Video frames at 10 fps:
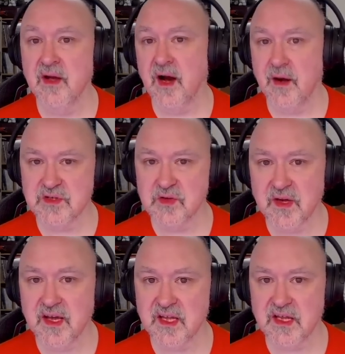I was
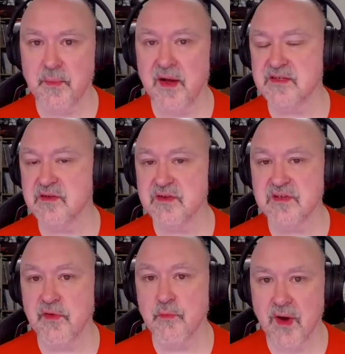looking at the puzzles
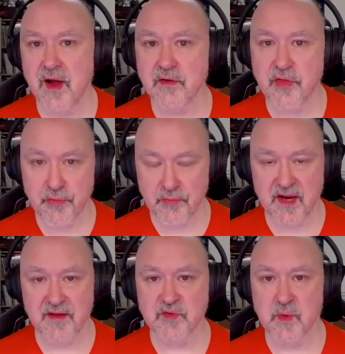from round
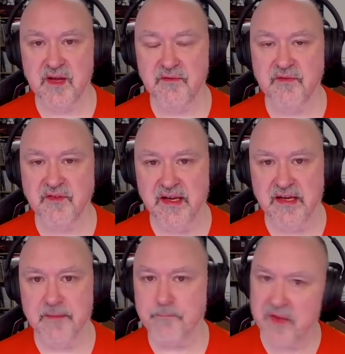3 of
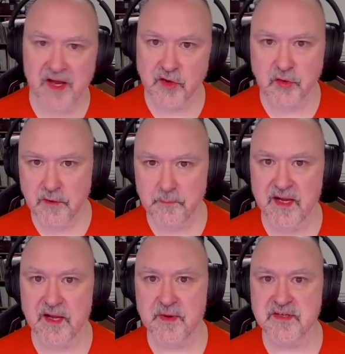2015, and I couldn't
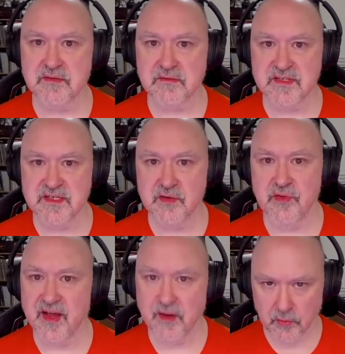pick a puzzle to do.
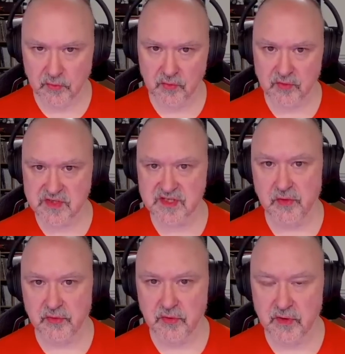They all looked
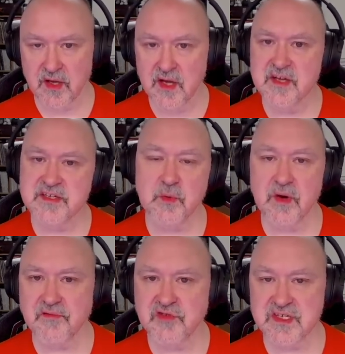so good. So
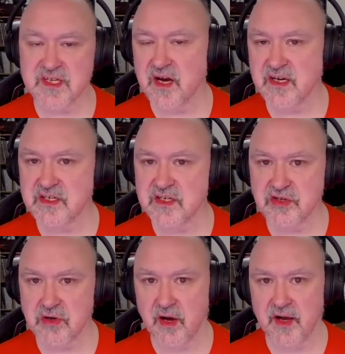what I've decided to
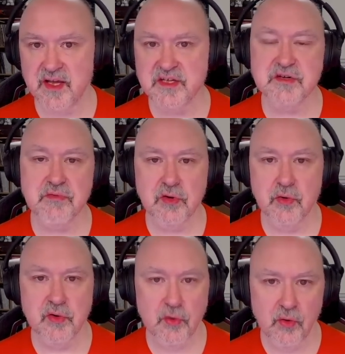try is to
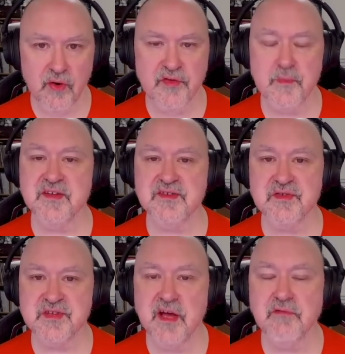record all of the
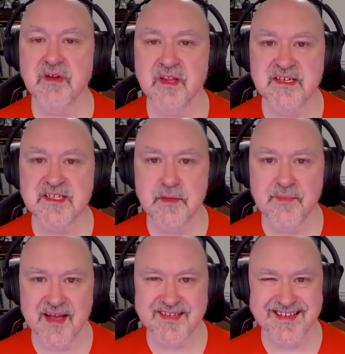puzzles and release them
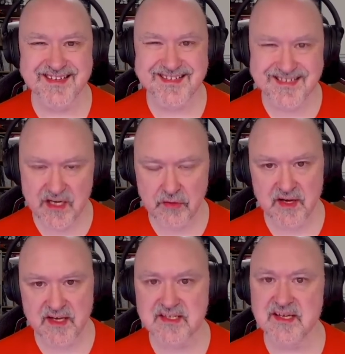as a
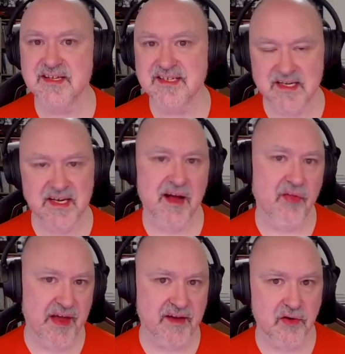series and see how
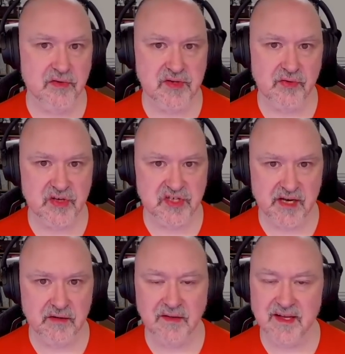that goes on the
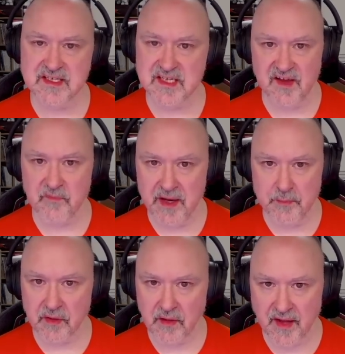channel and see if
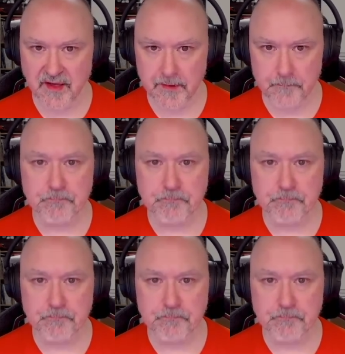people like it.